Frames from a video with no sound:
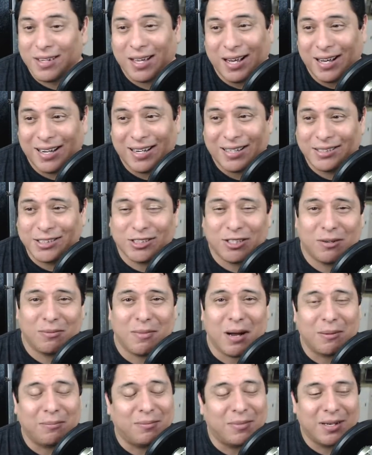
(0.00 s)
So
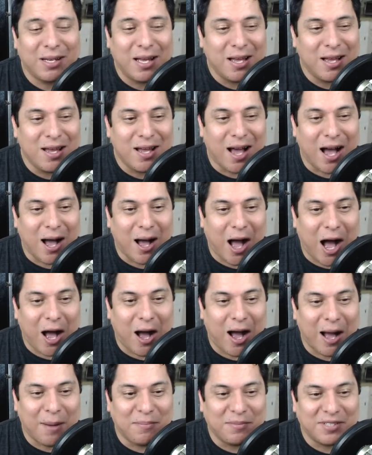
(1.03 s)

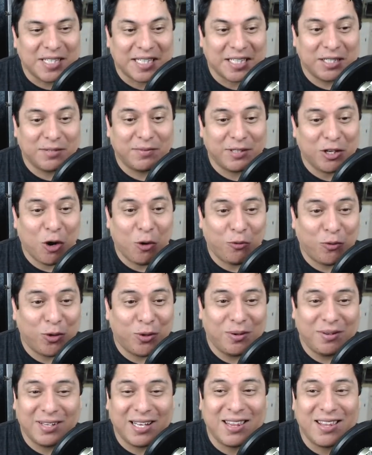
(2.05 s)
I'm tentatively
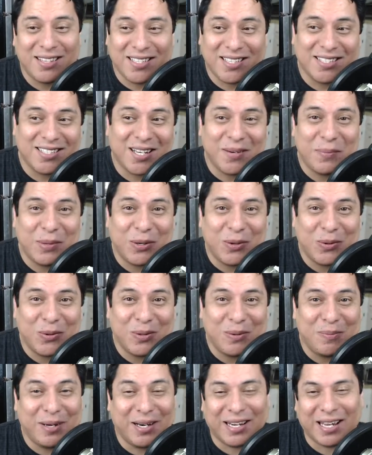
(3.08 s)
hopeful that this is going to be
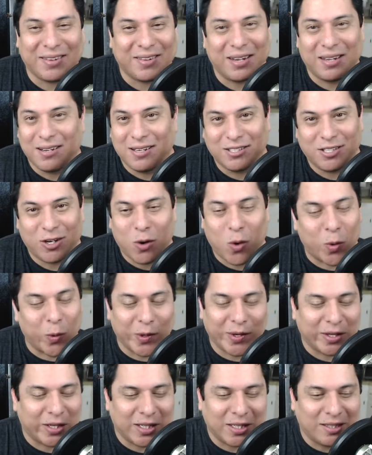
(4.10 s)
cool, but again, it's all
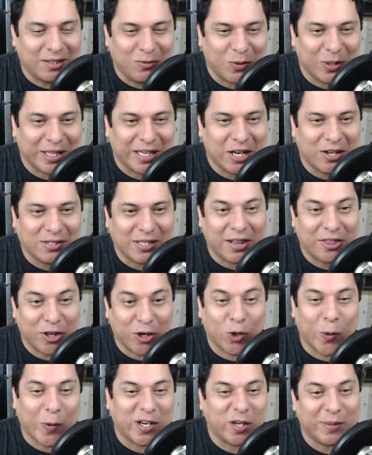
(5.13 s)
really, really knows that
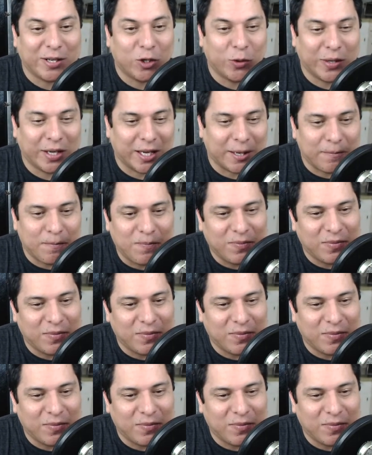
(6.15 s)
they're going to be doing it.